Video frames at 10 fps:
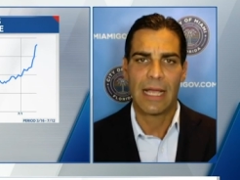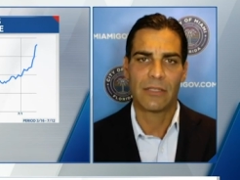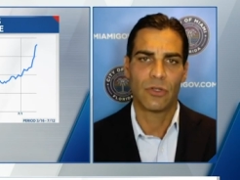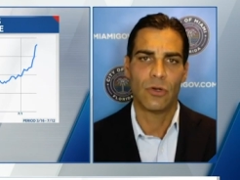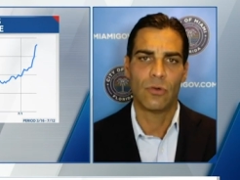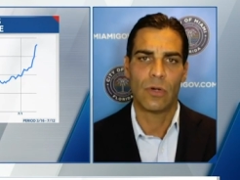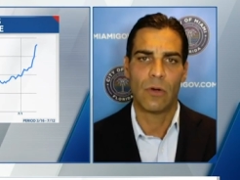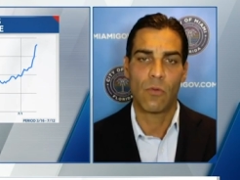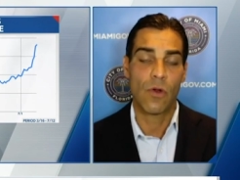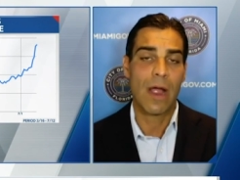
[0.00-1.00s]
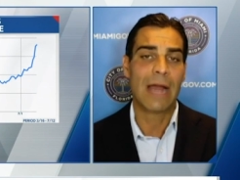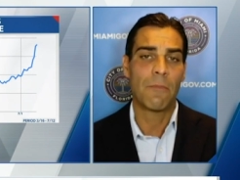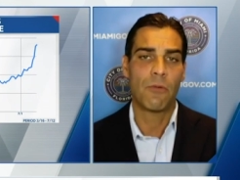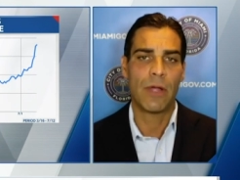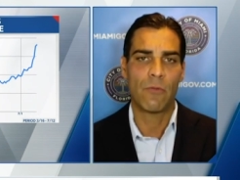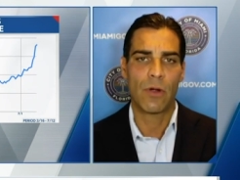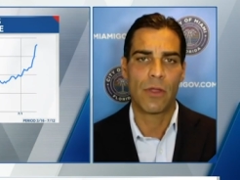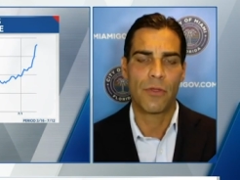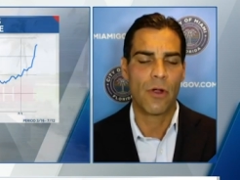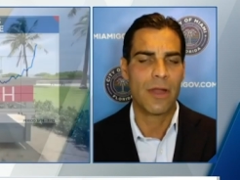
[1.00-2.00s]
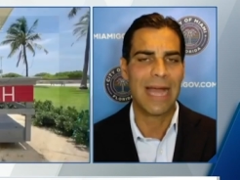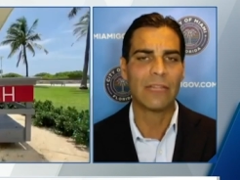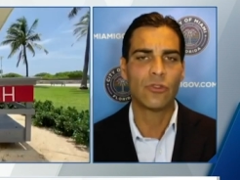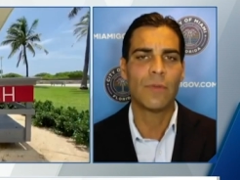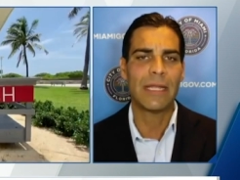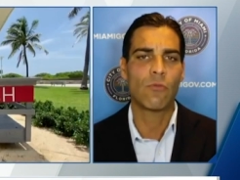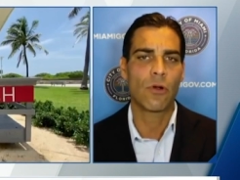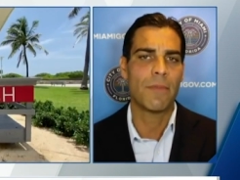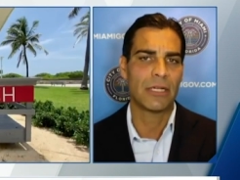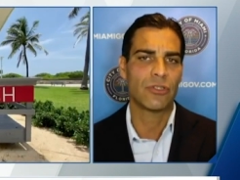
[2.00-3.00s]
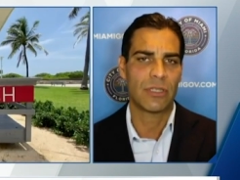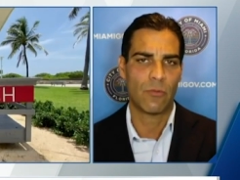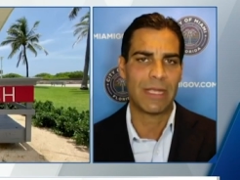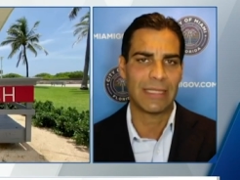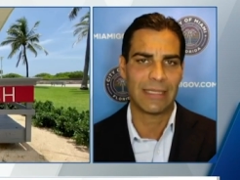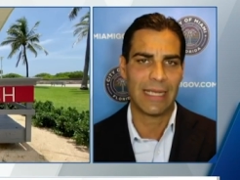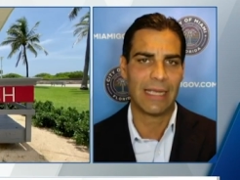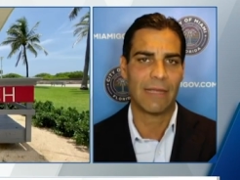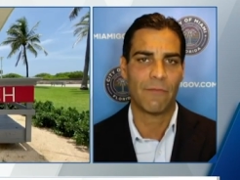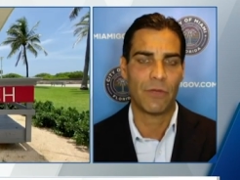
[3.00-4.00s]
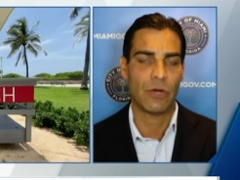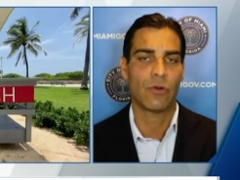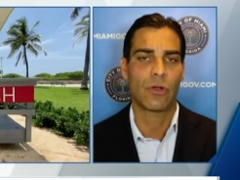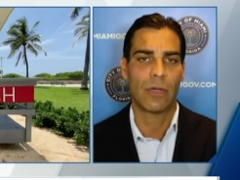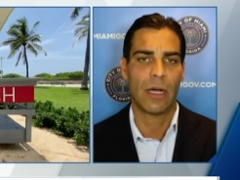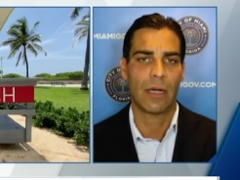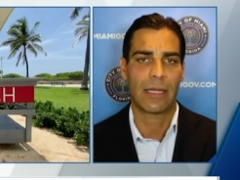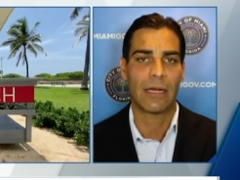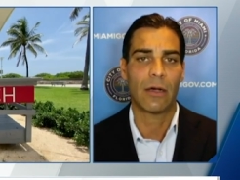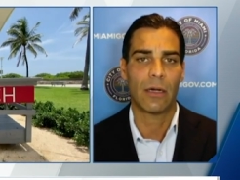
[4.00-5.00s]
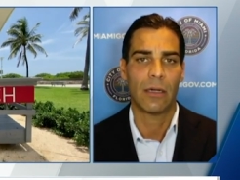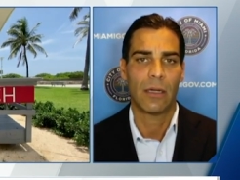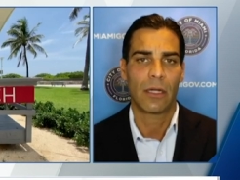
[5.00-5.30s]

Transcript: And so uh, we're at a point where there are not too many more measures that we can take if we don't uh, get uh,